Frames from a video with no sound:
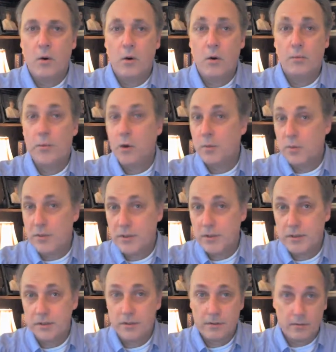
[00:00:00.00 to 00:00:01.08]
or
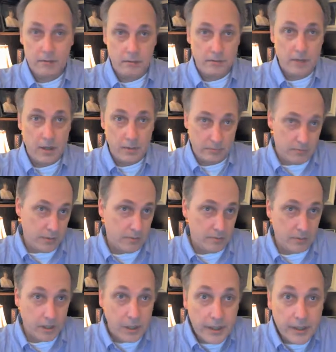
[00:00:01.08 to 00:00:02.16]
purposes
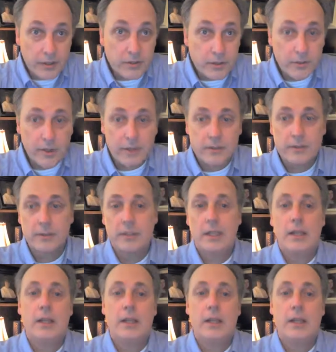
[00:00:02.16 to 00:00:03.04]
clear to us?